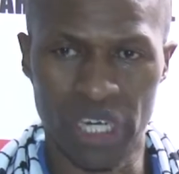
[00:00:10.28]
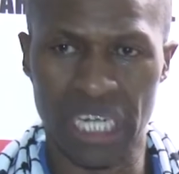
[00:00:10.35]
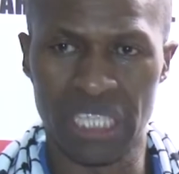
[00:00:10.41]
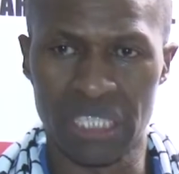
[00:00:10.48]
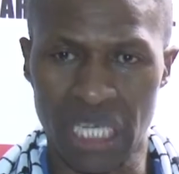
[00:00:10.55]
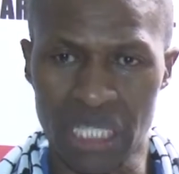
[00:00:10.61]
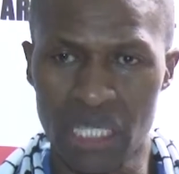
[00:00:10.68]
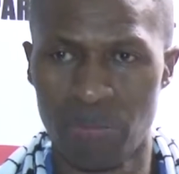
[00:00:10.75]
than
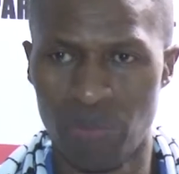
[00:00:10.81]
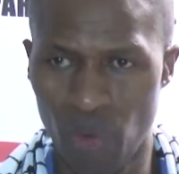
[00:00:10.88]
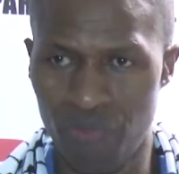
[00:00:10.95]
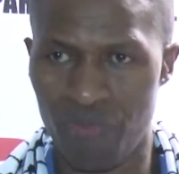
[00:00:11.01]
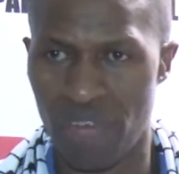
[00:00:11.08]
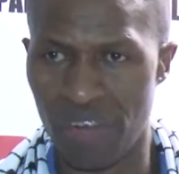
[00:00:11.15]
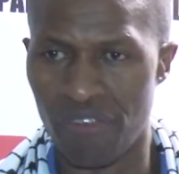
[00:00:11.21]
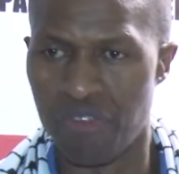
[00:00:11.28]
just a
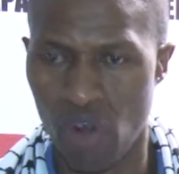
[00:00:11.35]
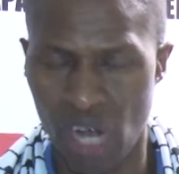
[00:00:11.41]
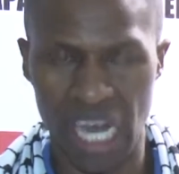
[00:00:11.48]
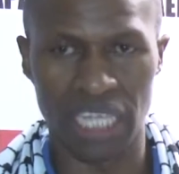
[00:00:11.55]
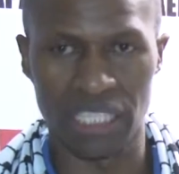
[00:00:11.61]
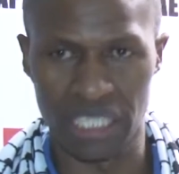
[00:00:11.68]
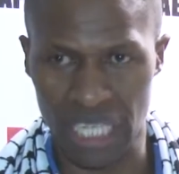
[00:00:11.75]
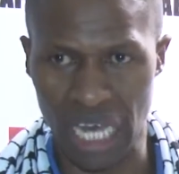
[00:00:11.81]
movement
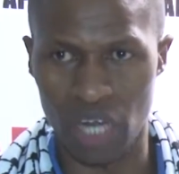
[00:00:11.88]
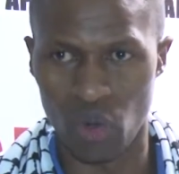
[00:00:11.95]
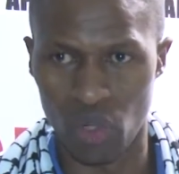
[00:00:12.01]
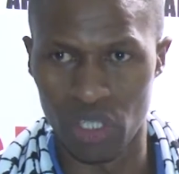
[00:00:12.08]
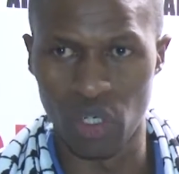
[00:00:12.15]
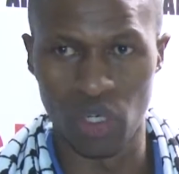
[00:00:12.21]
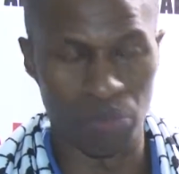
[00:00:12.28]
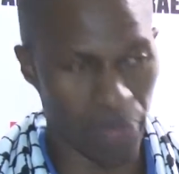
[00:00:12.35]
focused
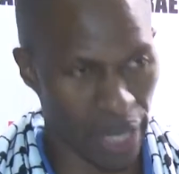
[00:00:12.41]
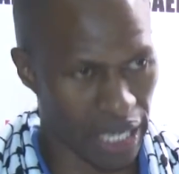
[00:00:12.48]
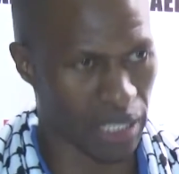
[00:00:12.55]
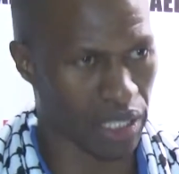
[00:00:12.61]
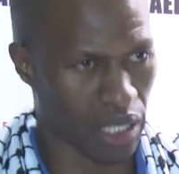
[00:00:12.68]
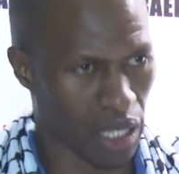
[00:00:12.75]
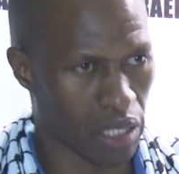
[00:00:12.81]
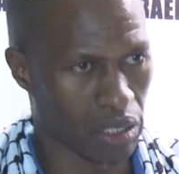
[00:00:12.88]
narrowly on
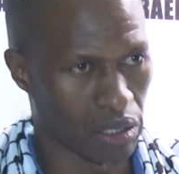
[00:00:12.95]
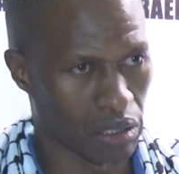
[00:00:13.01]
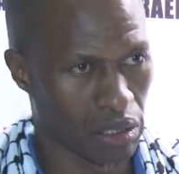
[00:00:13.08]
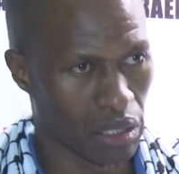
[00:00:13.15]
Palestine.